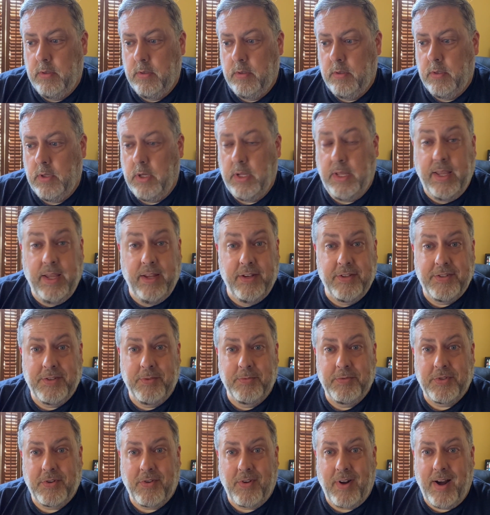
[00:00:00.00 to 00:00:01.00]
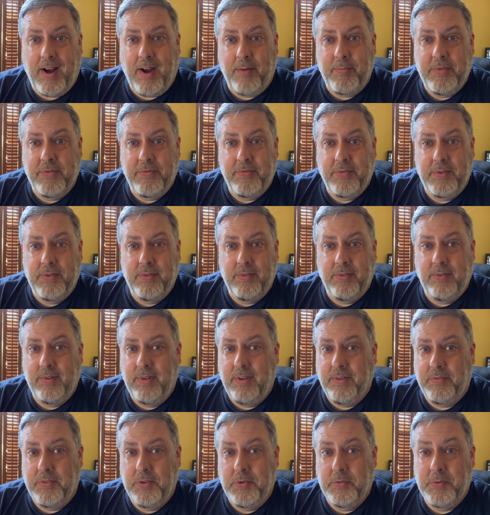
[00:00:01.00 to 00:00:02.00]
again, subscribe
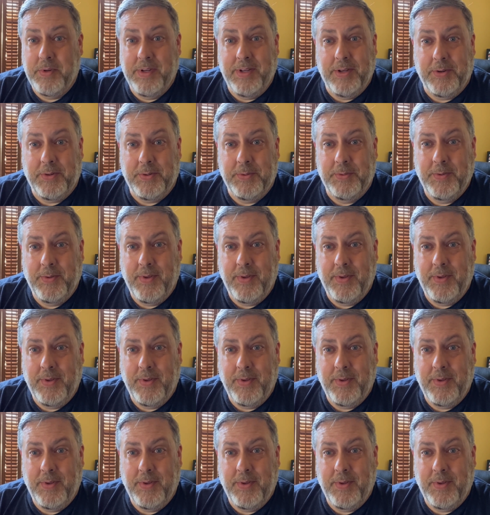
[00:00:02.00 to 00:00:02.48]
if you will.